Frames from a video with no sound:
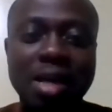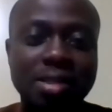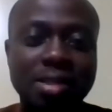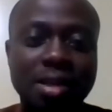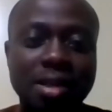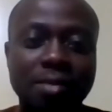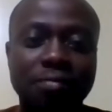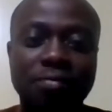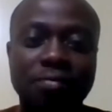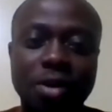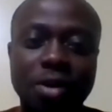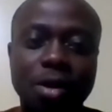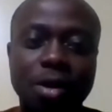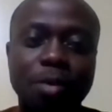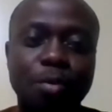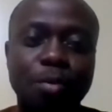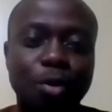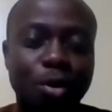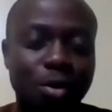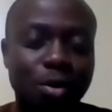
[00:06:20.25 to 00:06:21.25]
as a
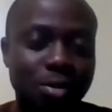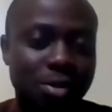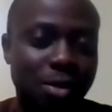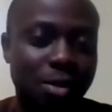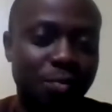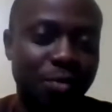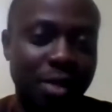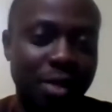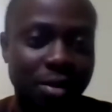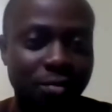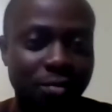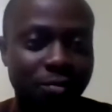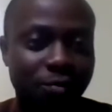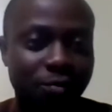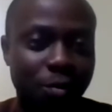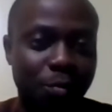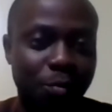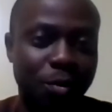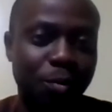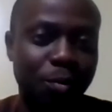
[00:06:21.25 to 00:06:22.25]
verb or something
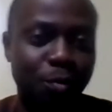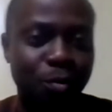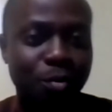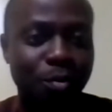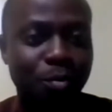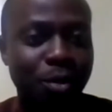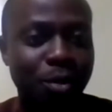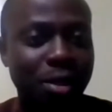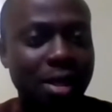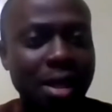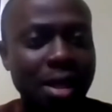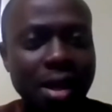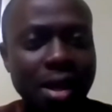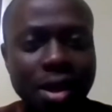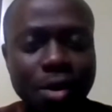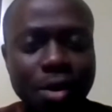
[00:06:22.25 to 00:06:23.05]
for people, but